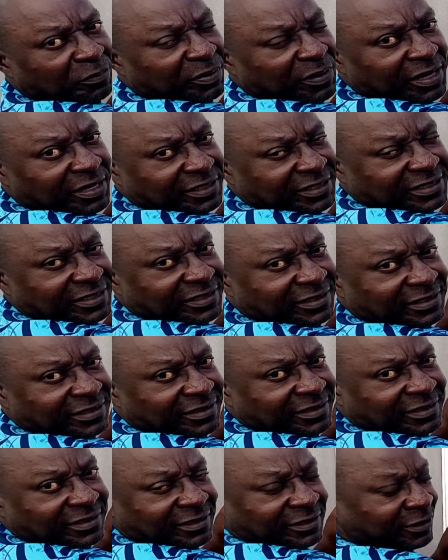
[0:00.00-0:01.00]
duplex.
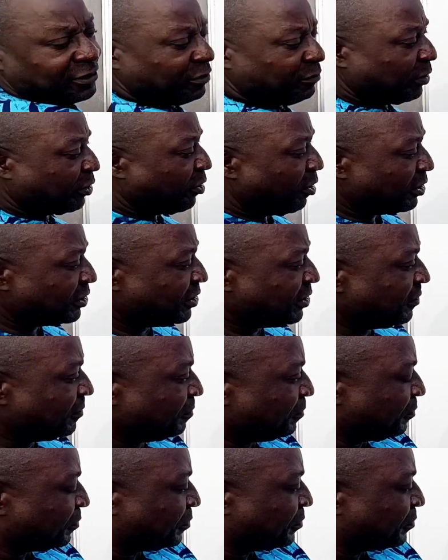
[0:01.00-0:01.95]
Because